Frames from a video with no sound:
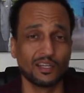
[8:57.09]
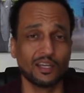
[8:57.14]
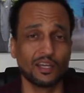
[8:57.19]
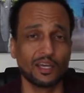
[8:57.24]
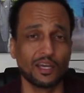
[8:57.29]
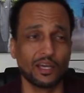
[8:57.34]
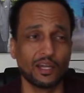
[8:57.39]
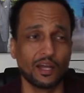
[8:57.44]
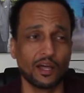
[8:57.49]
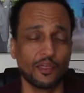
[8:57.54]

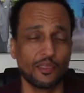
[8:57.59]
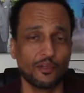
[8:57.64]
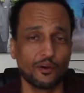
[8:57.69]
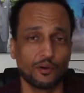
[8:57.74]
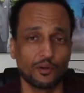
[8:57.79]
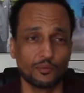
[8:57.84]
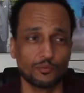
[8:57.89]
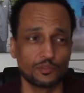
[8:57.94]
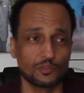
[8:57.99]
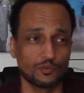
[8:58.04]
And I
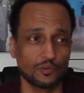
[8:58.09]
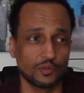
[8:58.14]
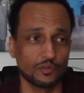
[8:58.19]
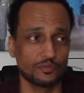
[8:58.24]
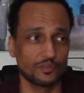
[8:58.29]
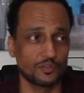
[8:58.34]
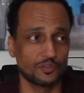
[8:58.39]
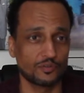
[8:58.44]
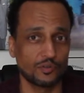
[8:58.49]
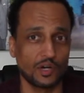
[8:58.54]
thought it was worth
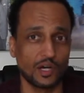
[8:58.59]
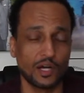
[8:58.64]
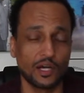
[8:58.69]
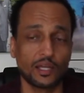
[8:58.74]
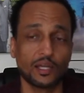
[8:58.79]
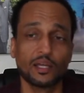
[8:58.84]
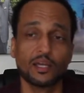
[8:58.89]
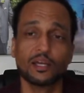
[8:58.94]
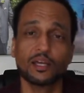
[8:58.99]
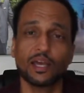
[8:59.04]
a
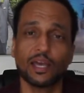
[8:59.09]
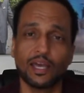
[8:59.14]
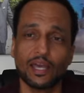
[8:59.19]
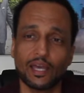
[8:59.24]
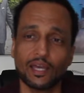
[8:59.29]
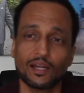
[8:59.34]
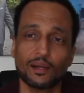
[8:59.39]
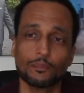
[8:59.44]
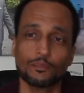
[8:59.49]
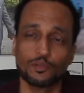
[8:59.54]
try.
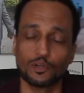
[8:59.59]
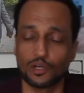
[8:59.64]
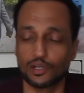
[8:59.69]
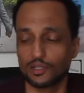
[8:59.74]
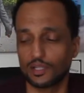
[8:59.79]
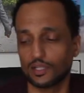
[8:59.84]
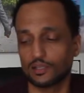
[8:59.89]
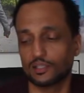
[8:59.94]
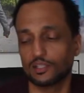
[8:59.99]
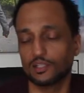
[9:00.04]
And I'm
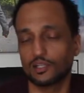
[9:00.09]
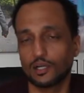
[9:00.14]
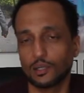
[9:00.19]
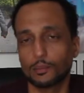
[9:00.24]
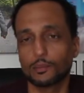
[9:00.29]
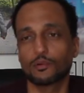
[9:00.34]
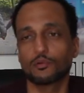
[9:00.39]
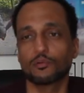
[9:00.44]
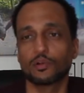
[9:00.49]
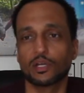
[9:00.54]
looking at the
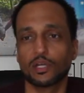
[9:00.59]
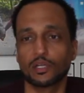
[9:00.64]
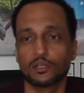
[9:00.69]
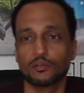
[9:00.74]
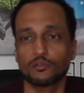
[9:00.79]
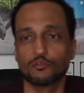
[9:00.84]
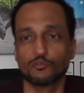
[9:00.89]
upgrade